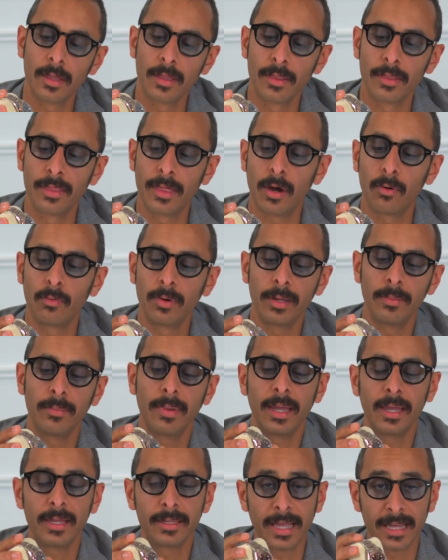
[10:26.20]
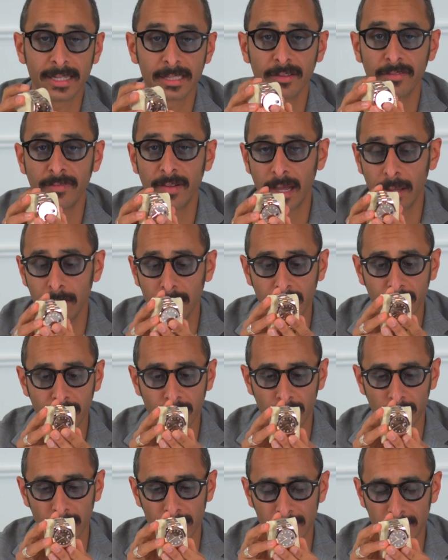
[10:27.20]
that we made as a family
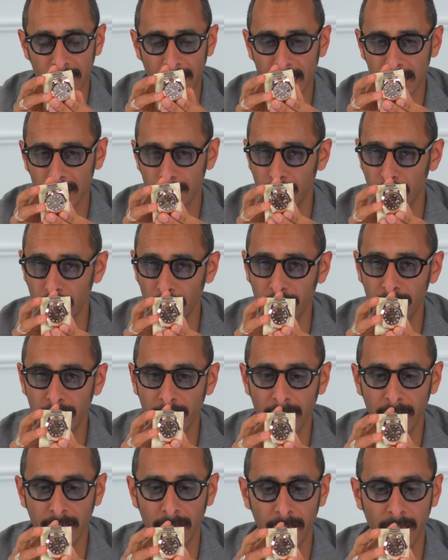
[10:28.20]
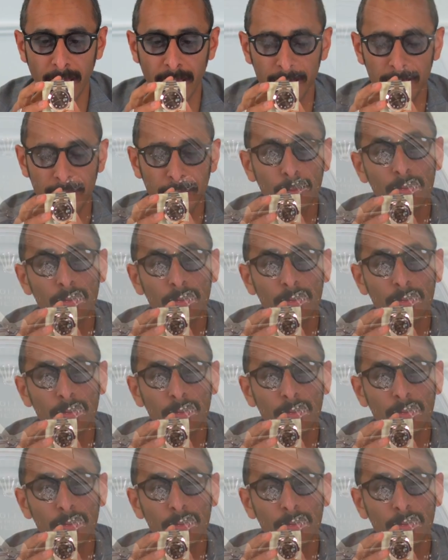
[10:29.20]
for his last birthday, and he